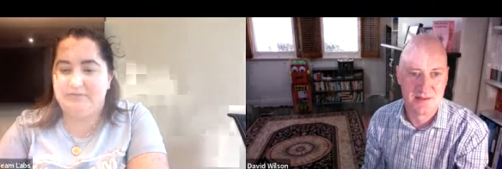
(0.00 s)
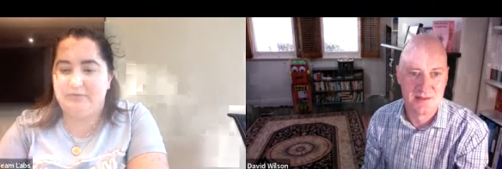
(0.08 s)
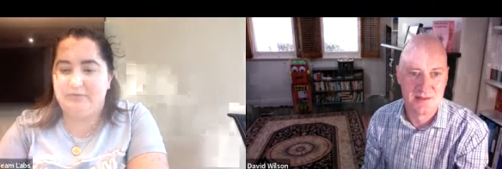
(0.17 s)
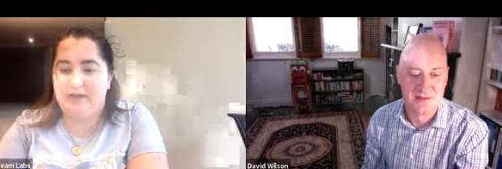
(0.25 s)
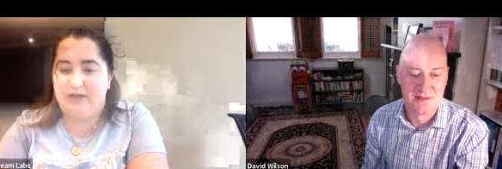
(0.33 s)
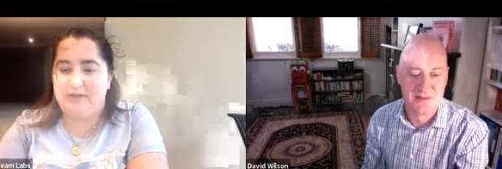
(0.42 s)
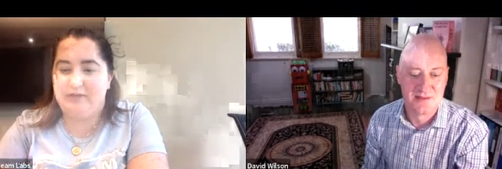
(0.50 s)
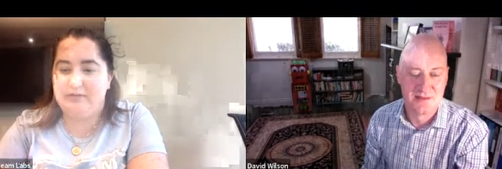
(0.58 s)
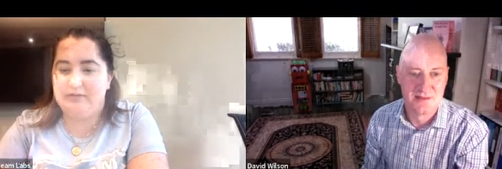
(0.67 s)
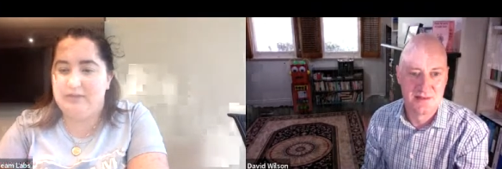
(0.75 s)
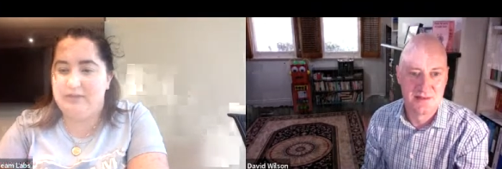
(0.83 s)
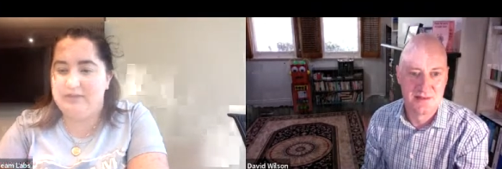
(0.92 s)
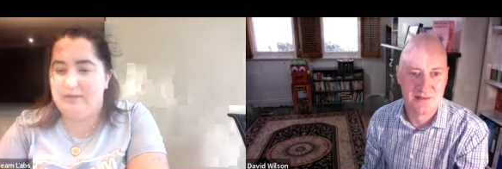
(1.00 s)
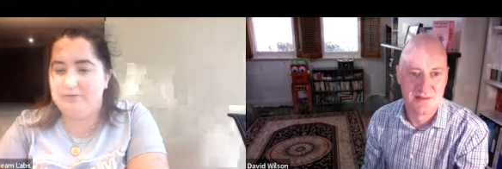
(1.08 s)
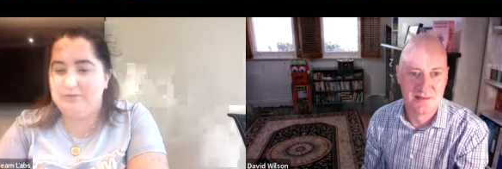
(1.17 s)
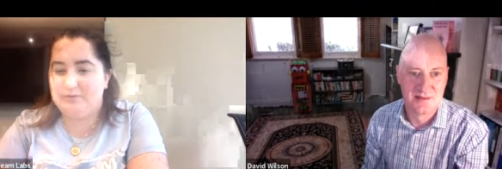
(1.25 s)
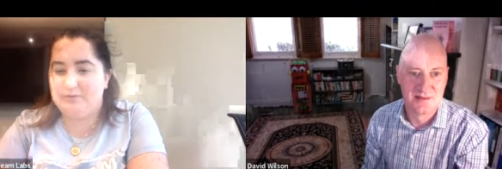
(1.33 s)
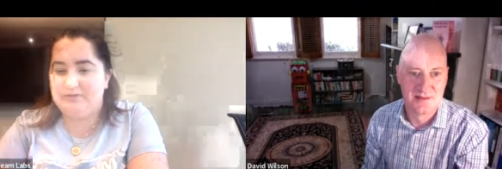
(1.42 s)
Speaker 1: for now that
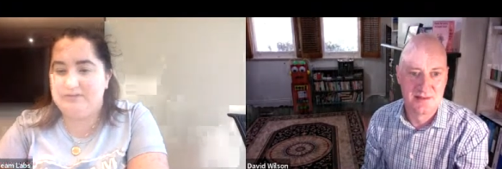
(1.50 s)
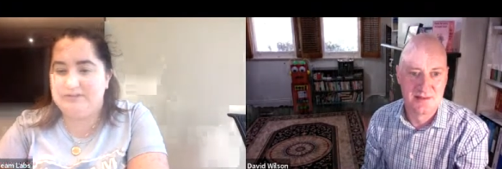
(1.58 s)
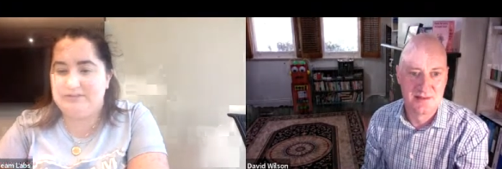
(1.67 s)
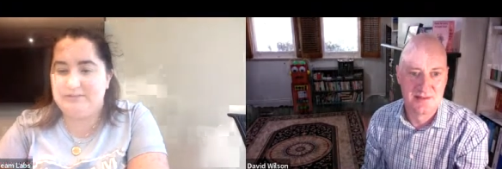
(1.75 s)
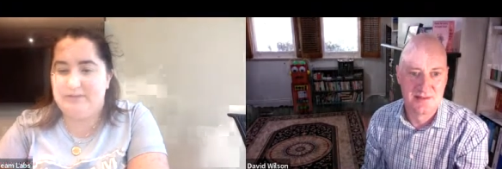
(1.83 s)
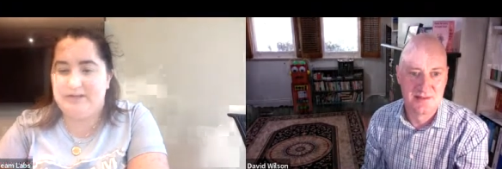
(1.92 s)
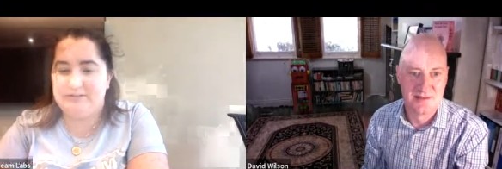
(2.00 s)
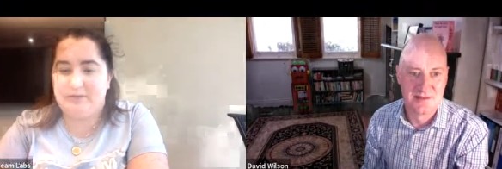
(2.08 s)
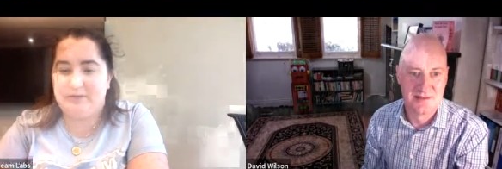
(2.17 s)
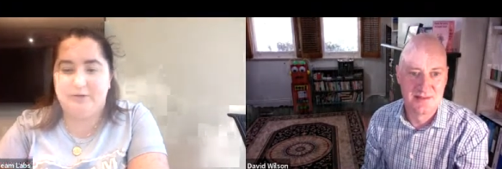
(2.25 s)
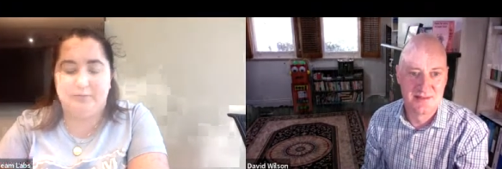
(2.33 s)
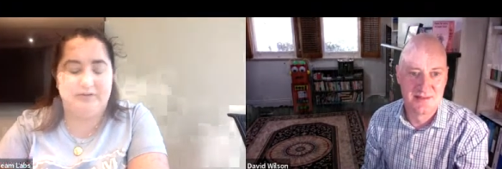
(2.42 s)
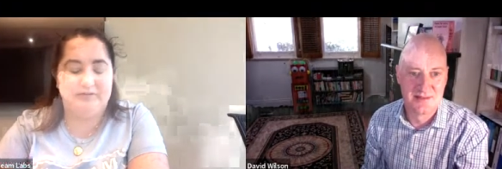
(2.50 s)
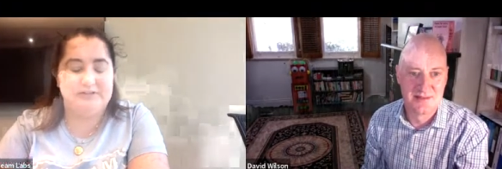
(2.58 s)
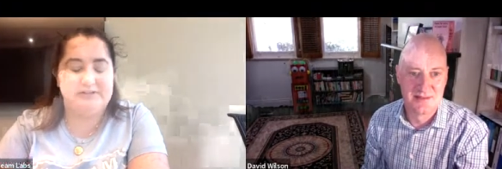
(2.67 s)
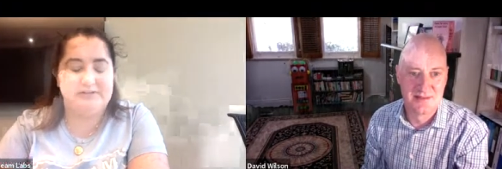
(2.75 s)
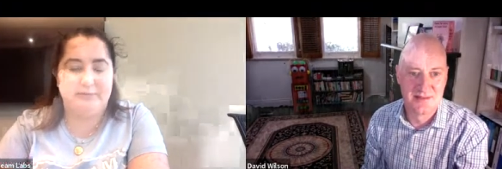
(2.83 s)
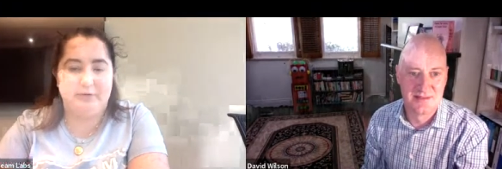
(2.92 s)
was previously managed by your
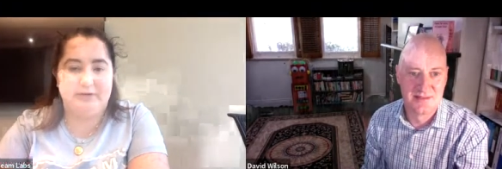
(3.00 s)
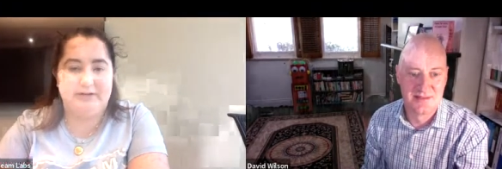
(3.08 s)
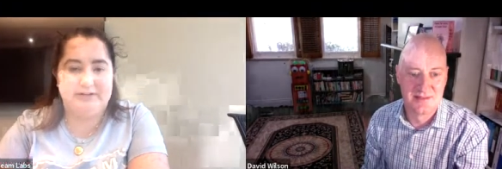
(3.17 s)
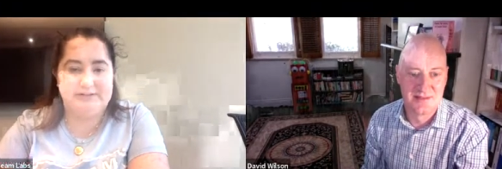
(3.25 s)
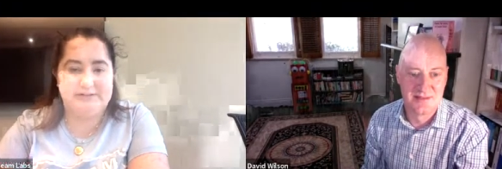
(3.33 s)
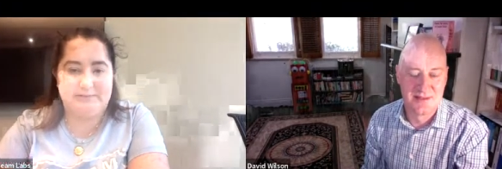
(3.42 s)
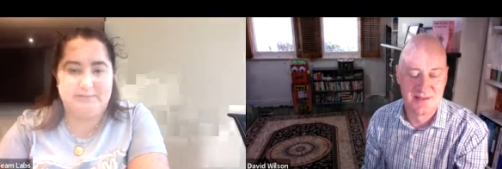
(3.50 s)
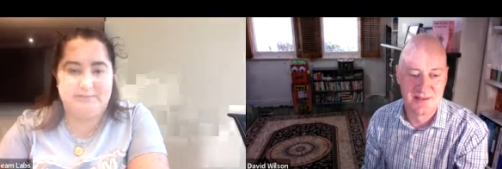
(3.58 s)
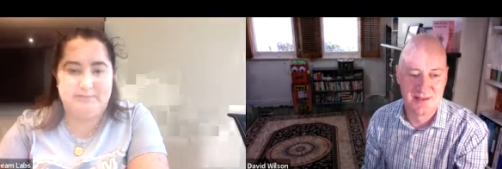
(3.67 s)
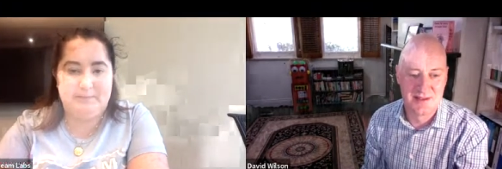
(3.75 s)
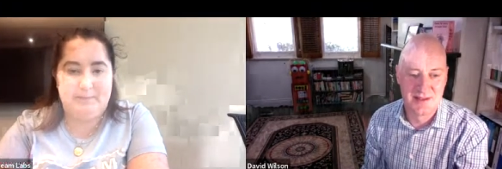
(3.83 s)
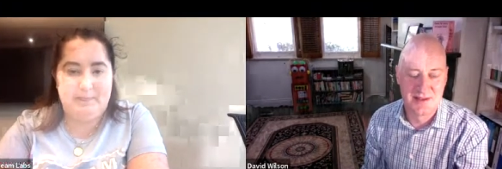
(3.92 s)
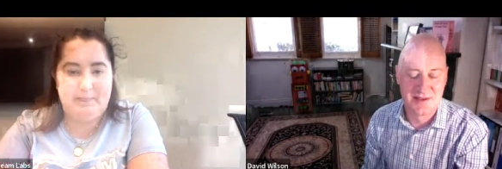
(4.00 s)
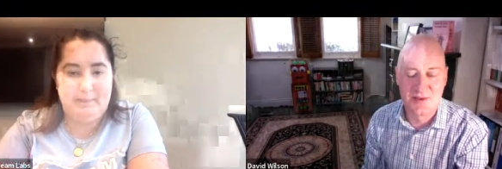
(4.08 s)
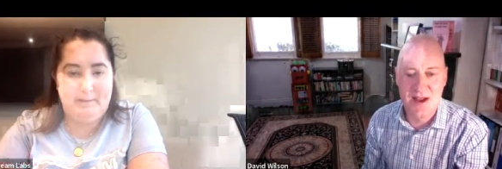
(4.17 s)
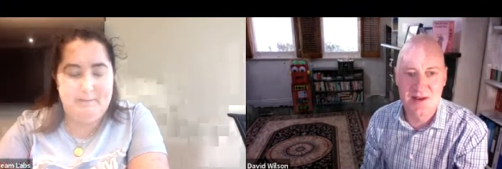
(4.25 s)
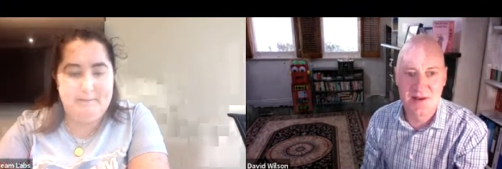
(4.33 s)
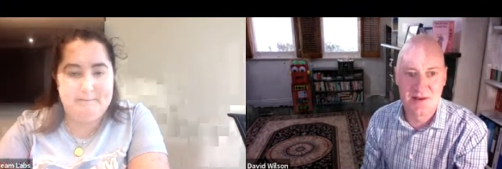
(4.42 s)
previous employers?
Speaker 2: Uh,
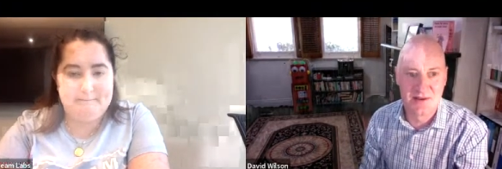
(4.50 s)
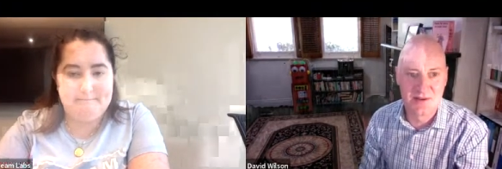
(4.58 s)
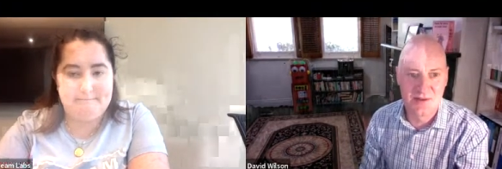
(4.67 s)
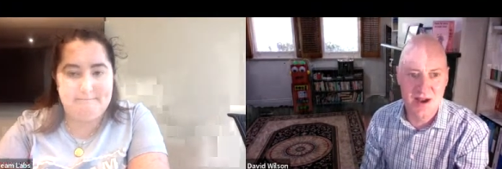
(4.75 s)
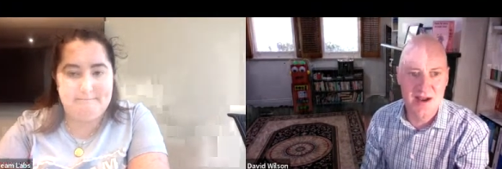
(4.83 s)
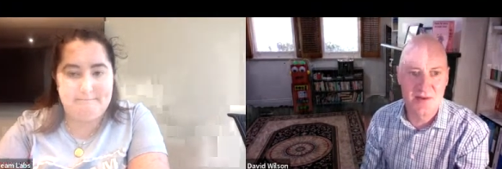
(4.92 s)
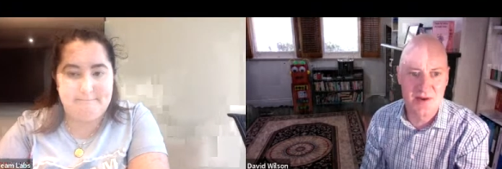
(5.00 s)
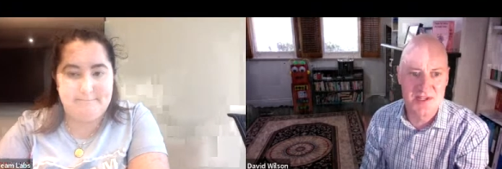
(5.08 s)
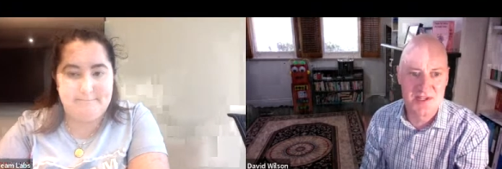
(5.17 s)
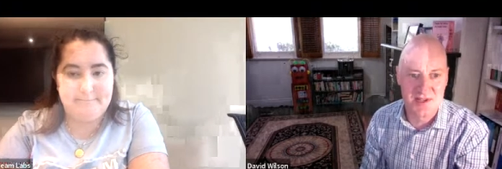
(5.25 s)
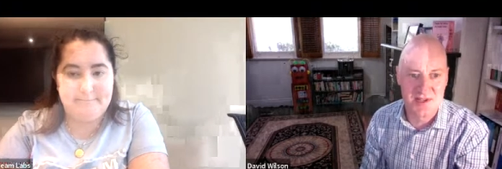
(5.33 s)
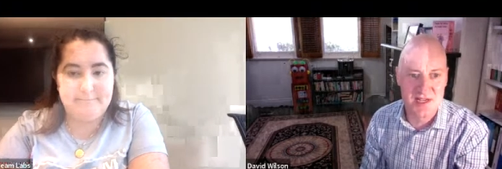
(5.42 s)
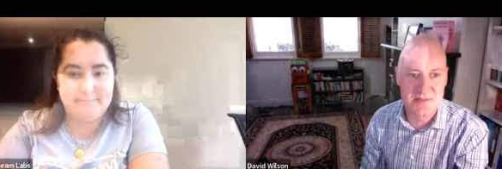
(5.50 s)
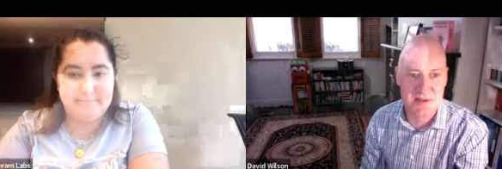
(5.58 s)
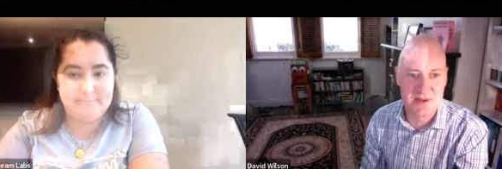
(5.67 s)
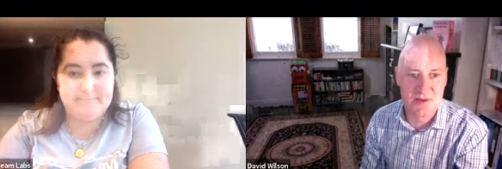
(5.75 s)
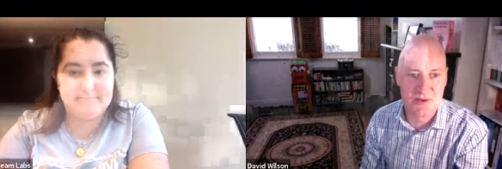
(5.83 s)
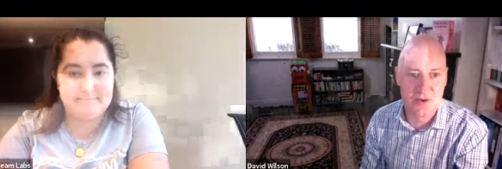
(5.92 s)
great, great question. I
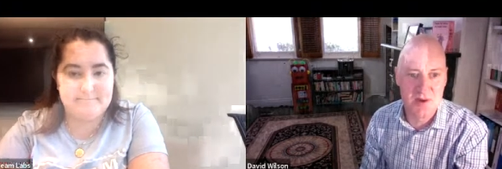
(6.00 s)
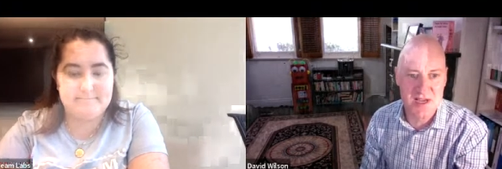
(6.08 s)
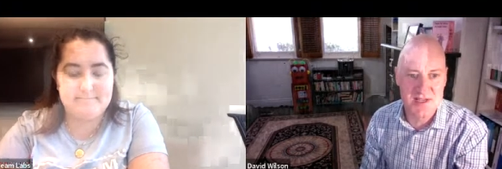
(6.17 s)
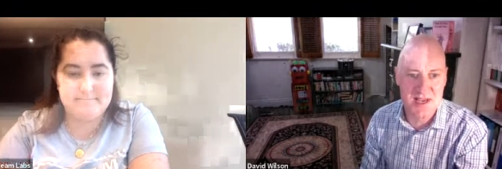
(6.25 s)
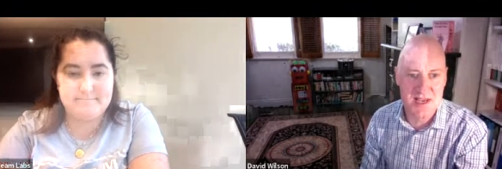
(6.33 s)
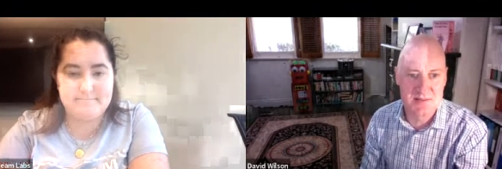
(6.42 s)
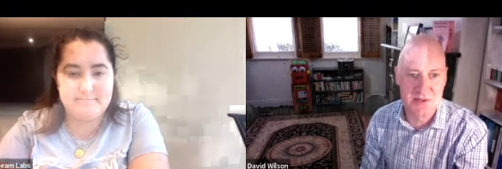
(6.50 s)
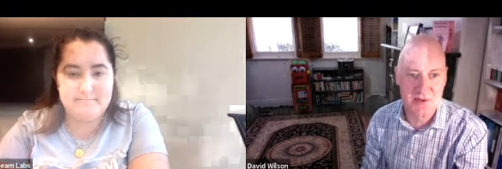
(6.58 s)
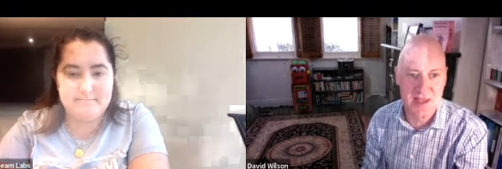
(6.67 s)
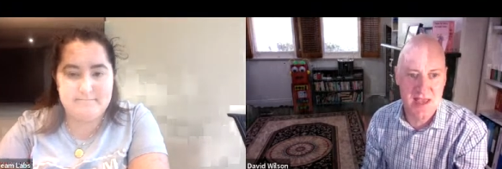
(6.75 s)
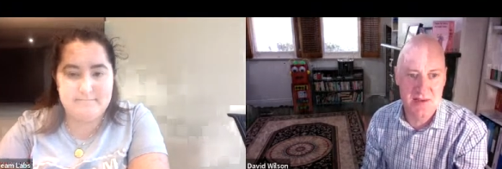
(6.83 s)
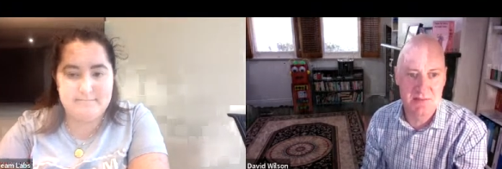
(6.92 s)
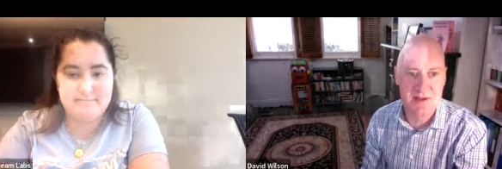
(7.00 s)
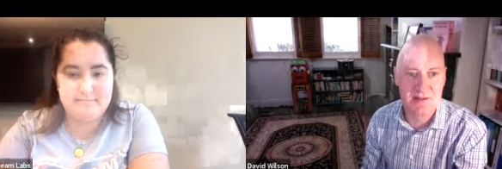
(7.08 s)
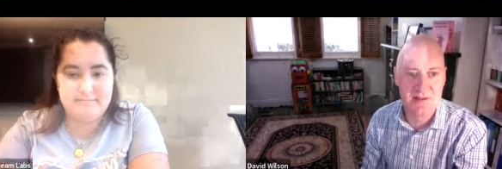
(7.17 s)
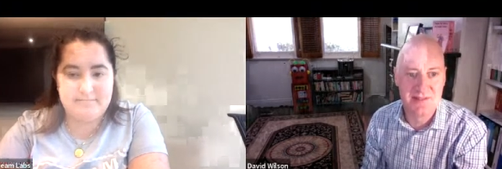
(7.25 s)
spend all my time doing admin.